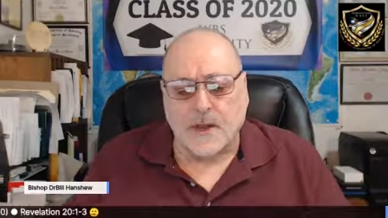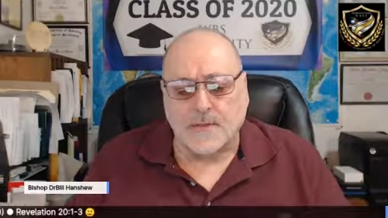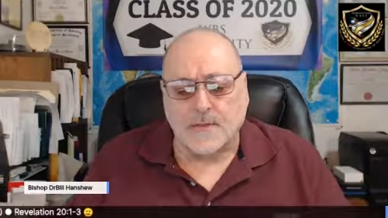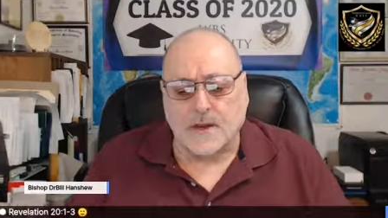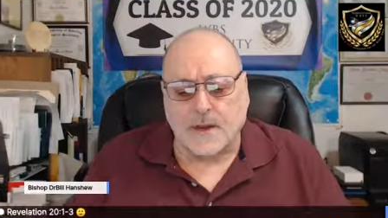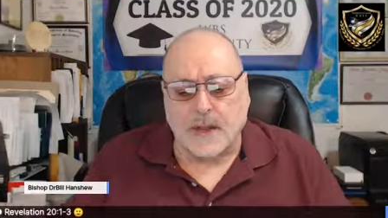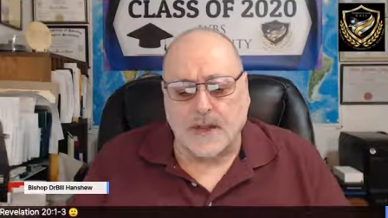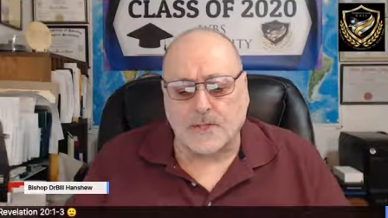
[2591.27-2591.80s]

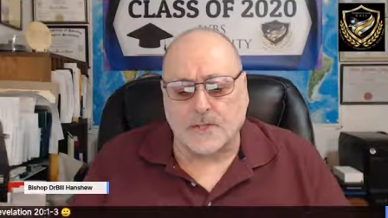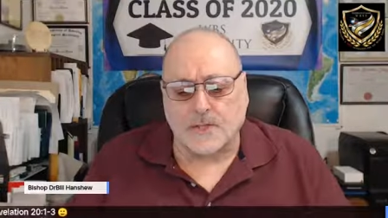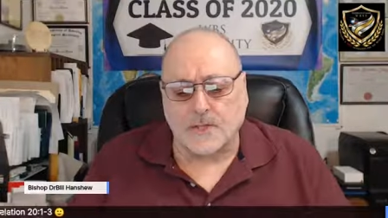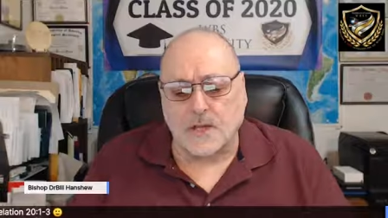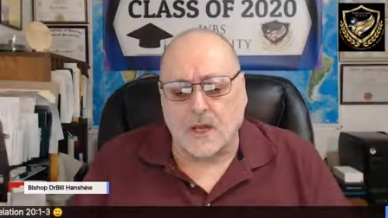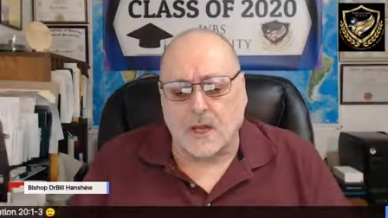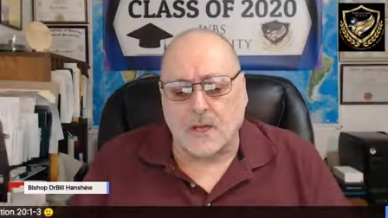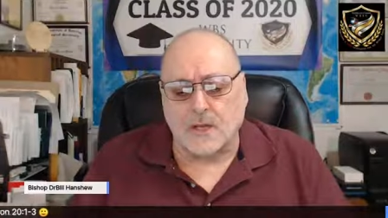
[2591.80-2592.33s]
the
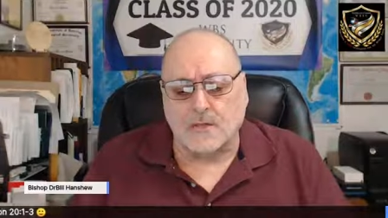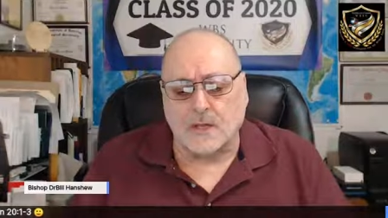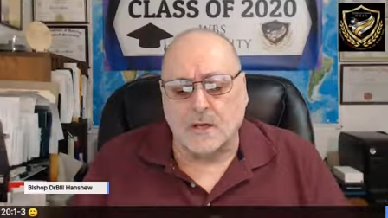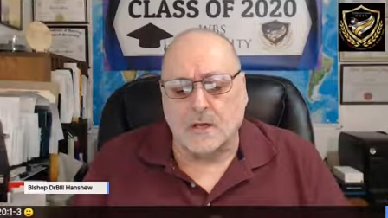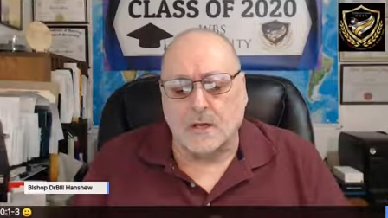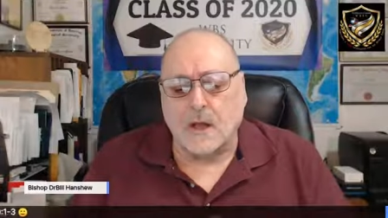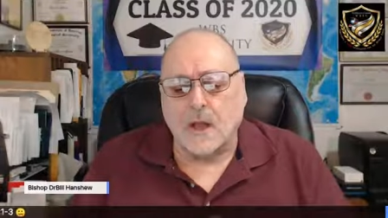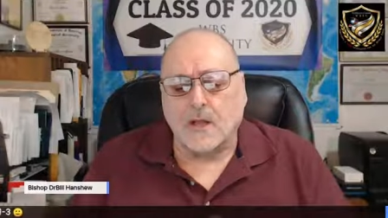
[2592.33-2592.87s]
nations
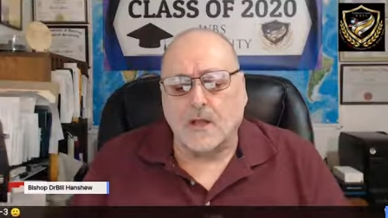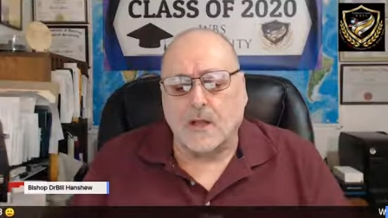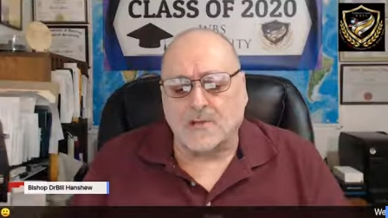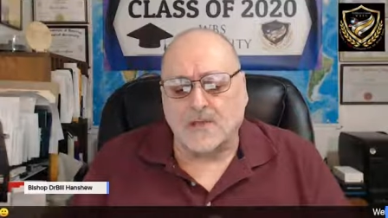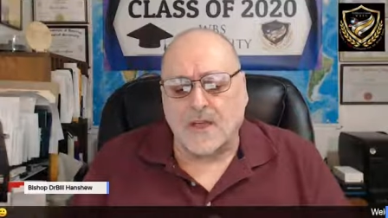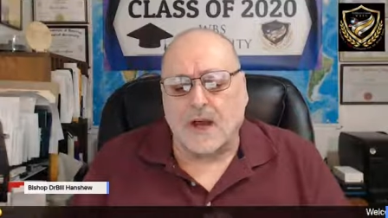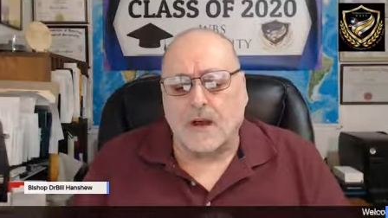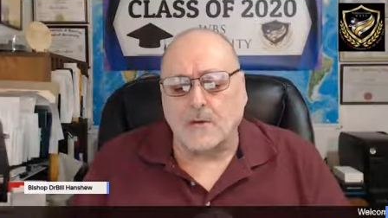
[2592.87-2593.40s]
until the
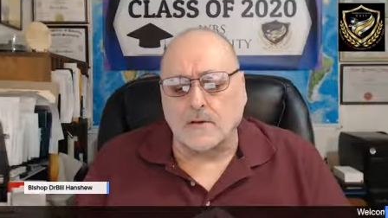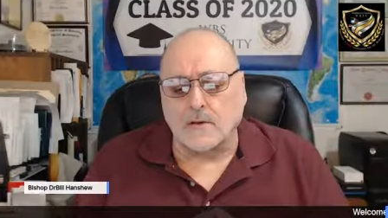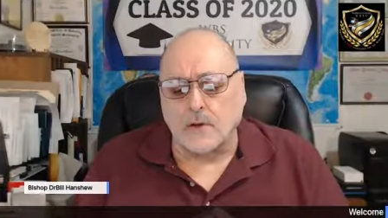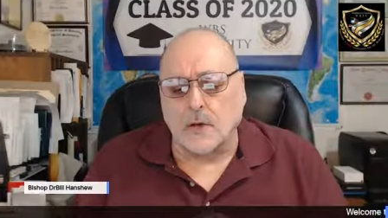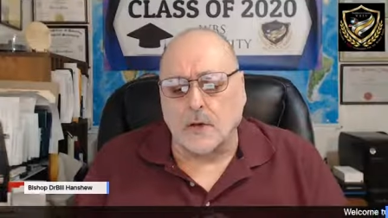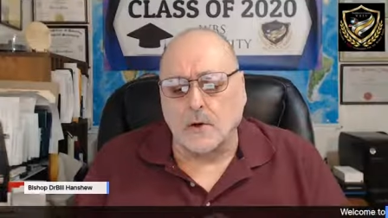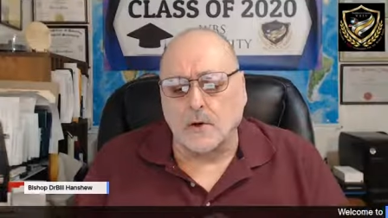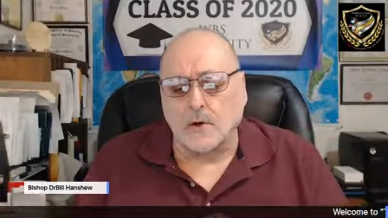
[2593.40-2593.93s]

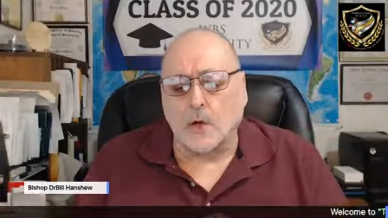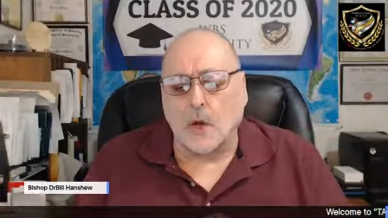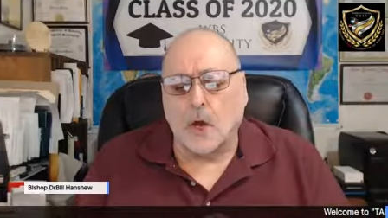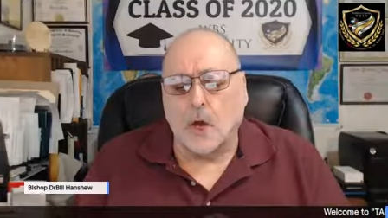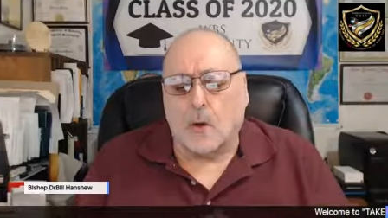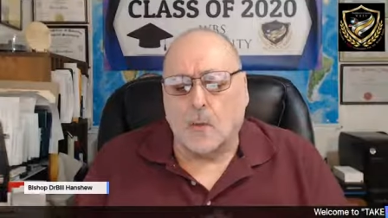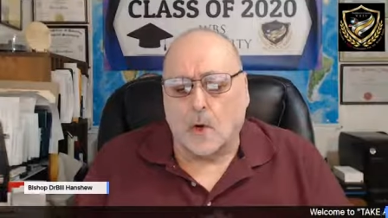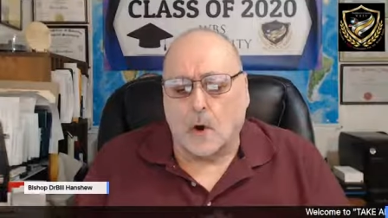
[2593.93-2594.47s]
thousand years
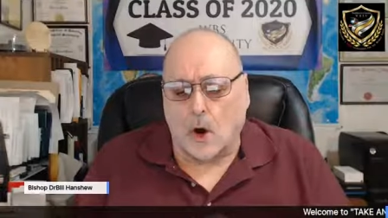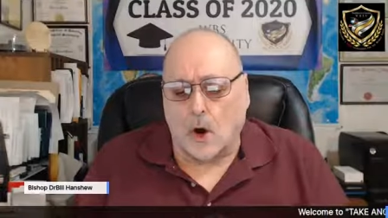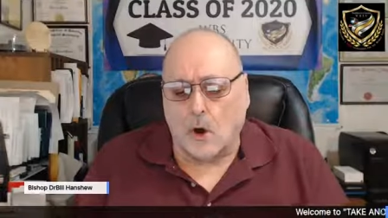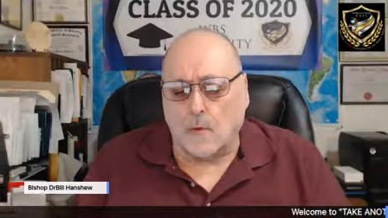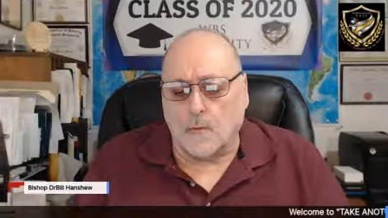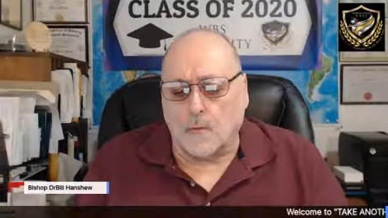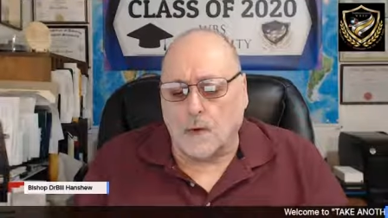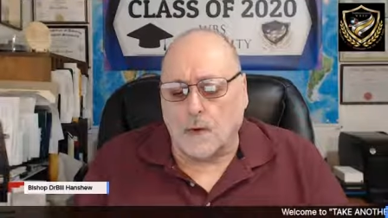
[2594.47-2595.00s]
were
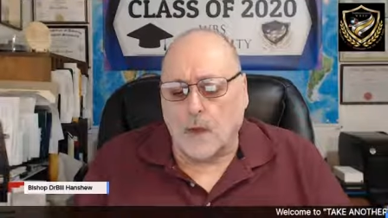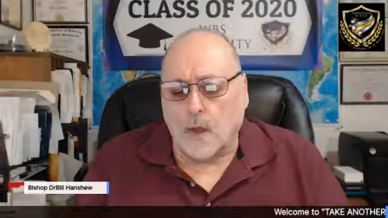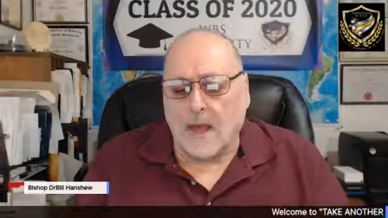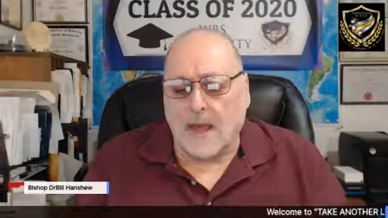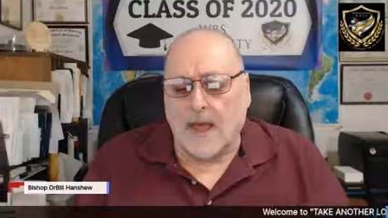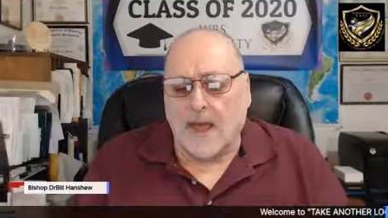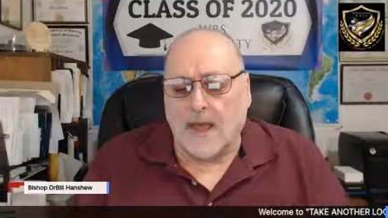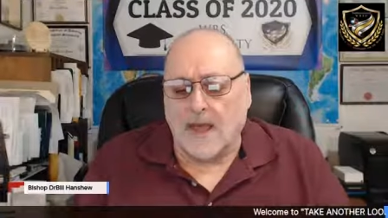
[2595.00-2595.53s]
over.
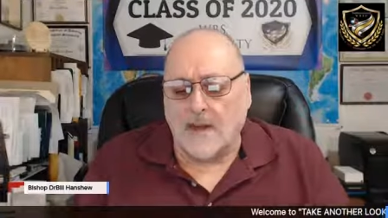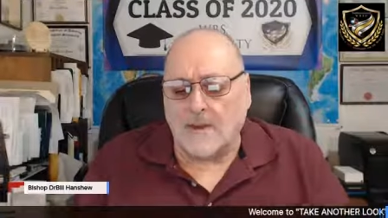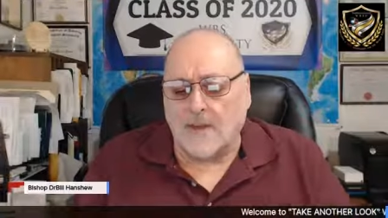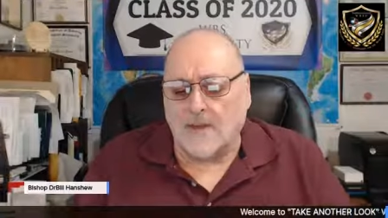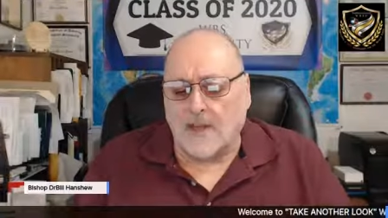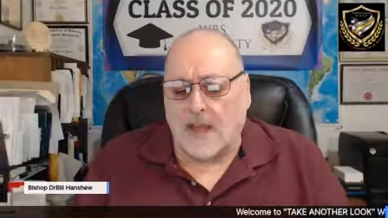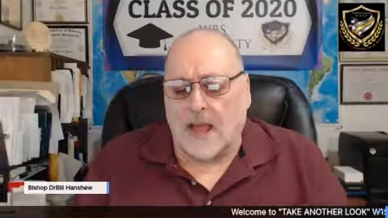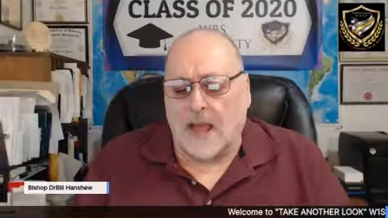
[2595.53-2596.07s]
And
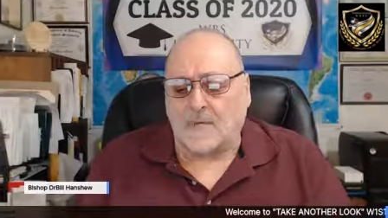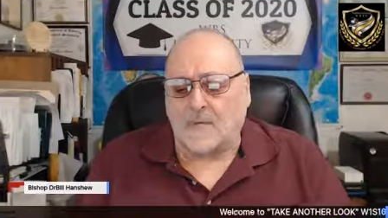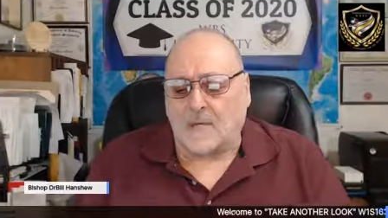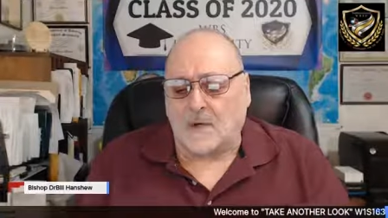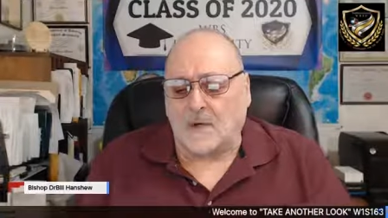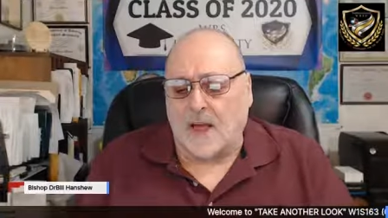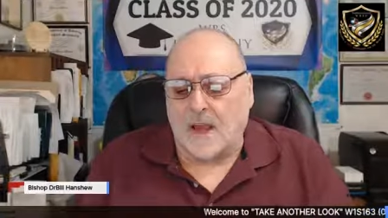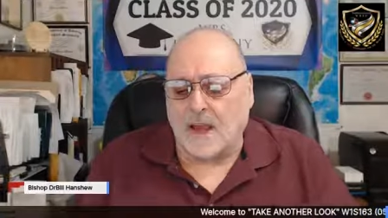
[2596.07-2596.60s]

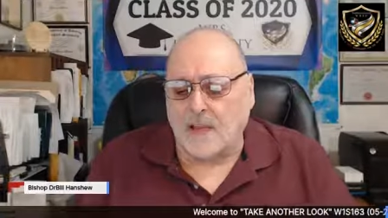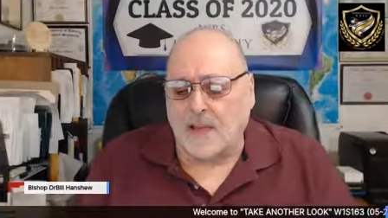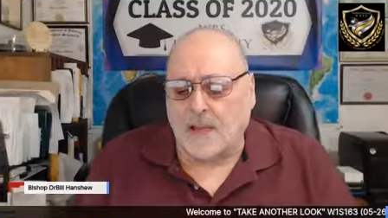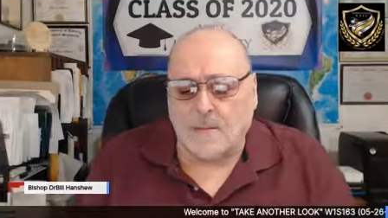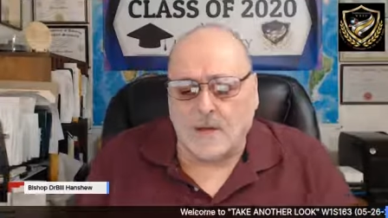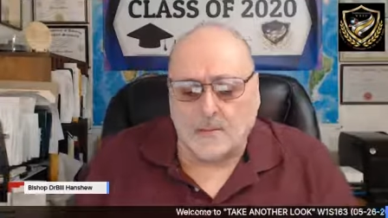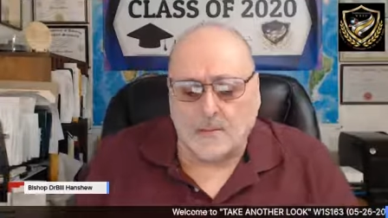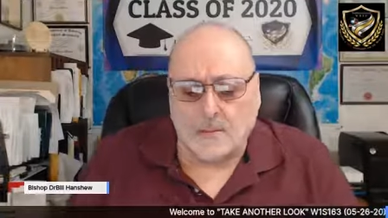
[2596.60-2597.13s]
after that, he
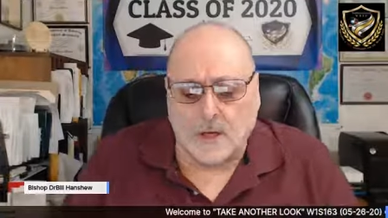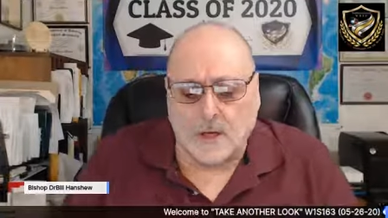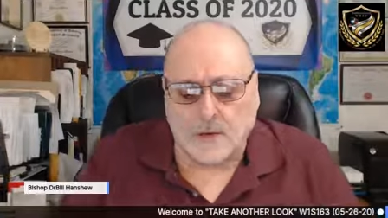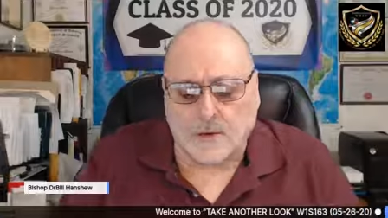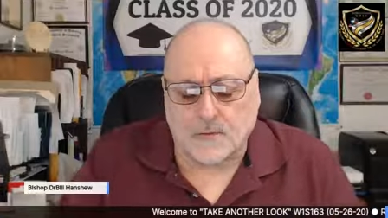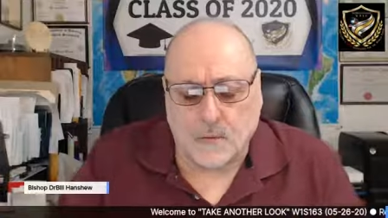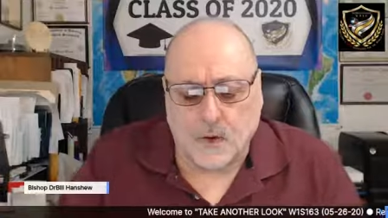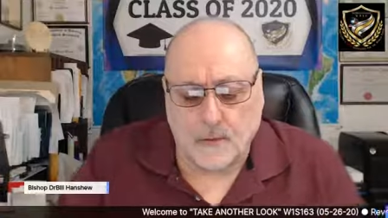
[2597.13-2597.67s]
must be
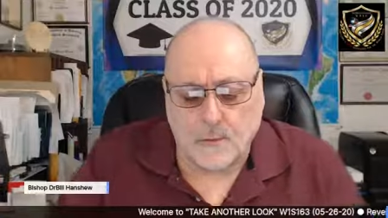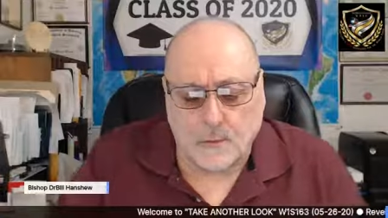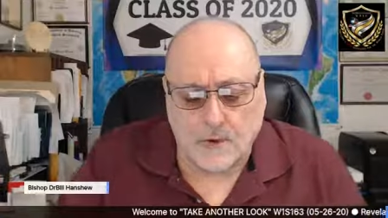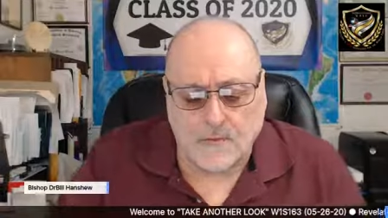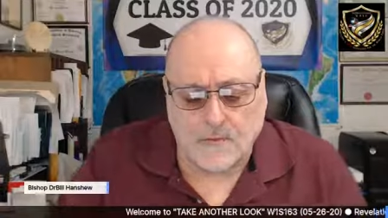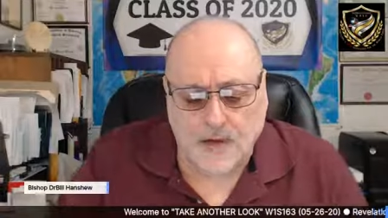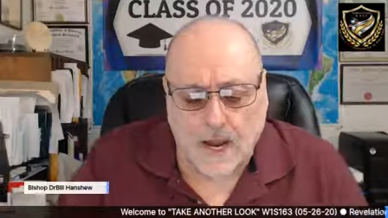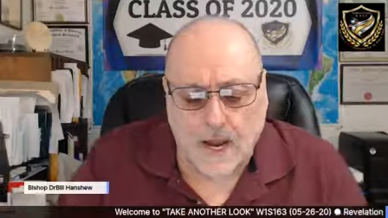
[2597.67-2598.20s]
loose for a
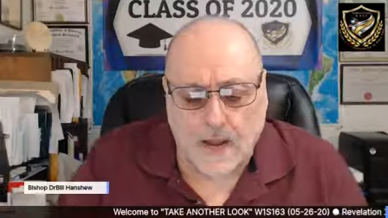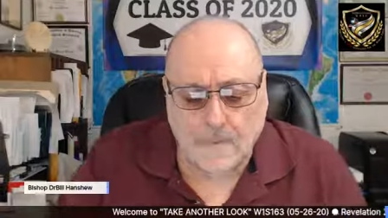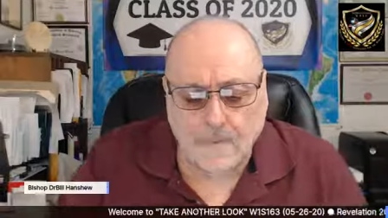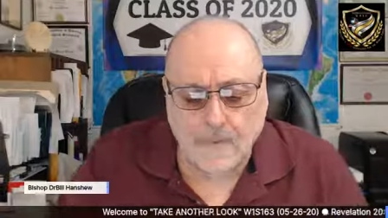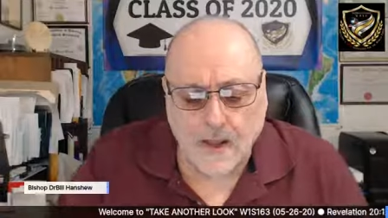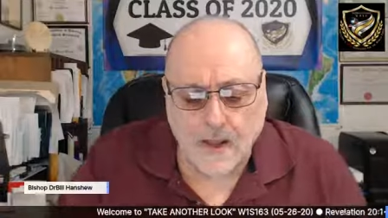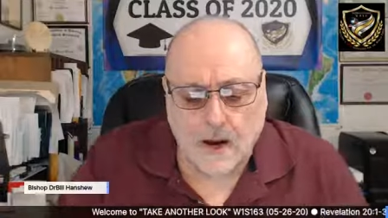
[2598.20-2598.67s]
brief time.